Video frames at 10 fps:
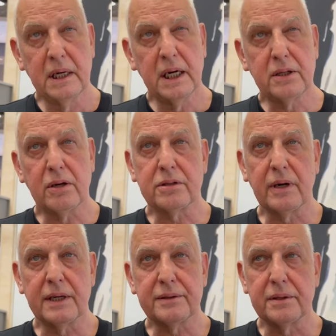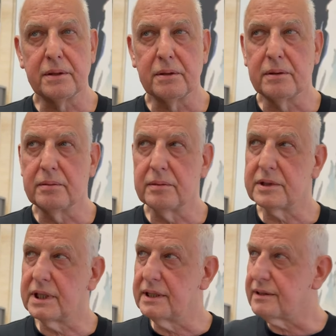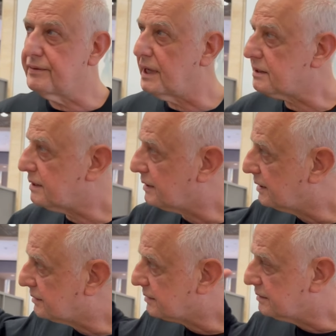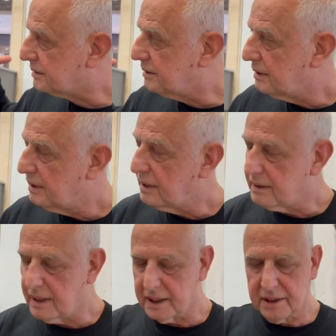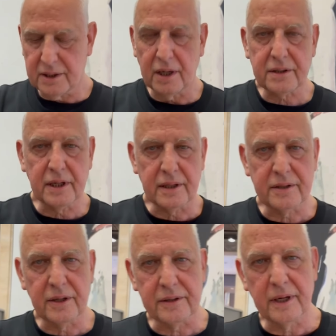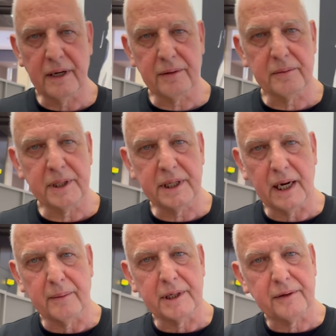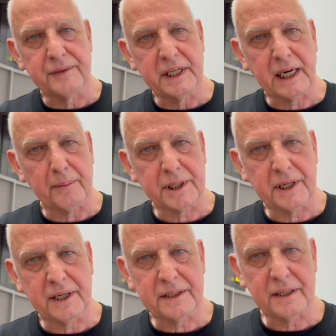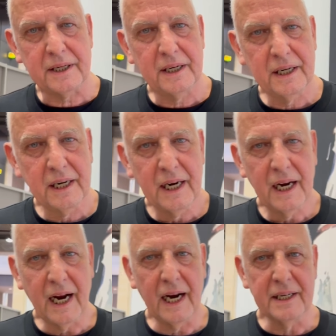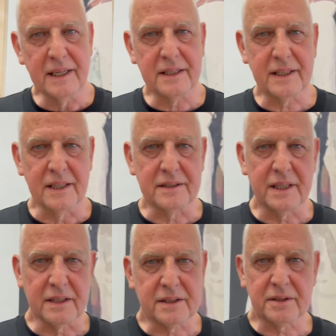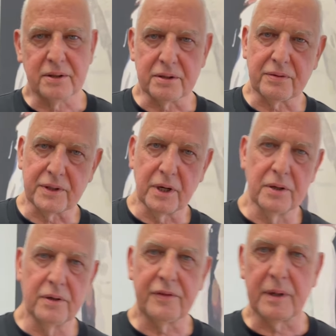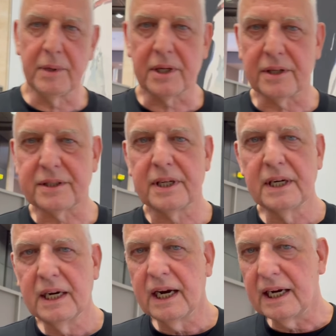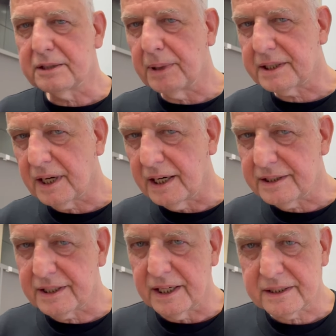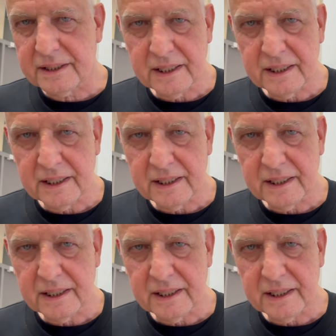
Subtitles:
It also has to do, seems the fact that it's like cut at a certain level with the element of decapitation. And in a sense, that's good for the Louvre, because as Bataille said,